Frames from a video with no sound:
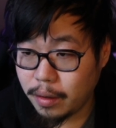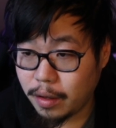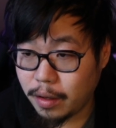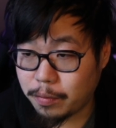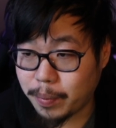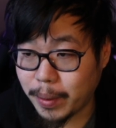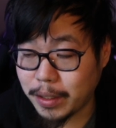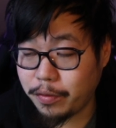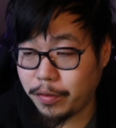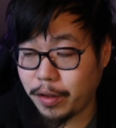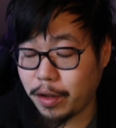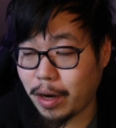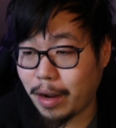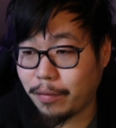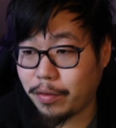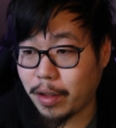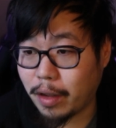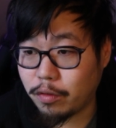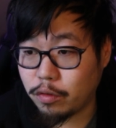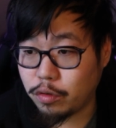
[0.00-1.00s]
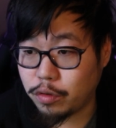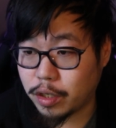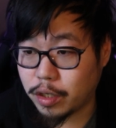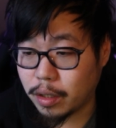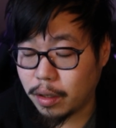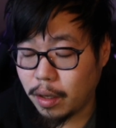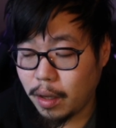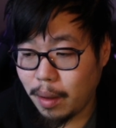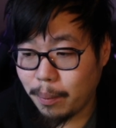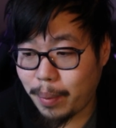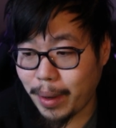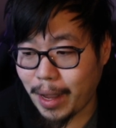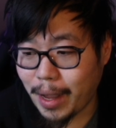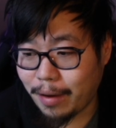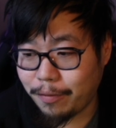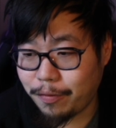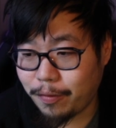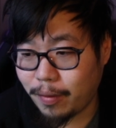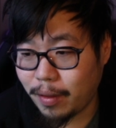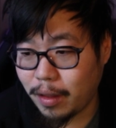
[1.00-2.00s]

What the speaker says: Especially if they don't have the evolution. But yeah,